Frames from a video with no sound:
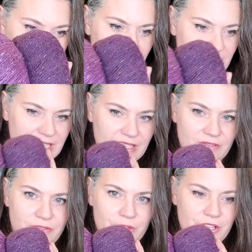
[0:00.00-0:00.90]

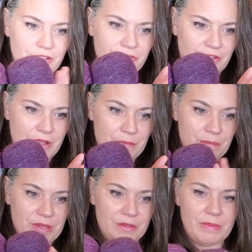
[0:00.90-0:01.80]
gradient for you, from
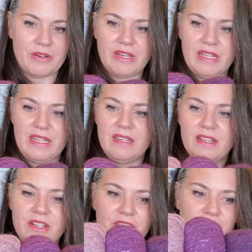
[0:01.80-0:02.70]
Bilberry
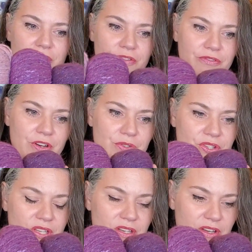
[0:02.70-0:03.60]
to
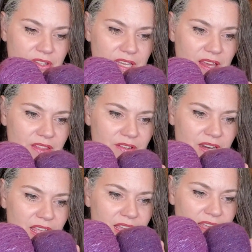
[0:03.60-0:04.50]
Frozen on the
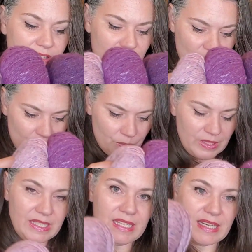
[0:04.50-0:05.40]
other end. Really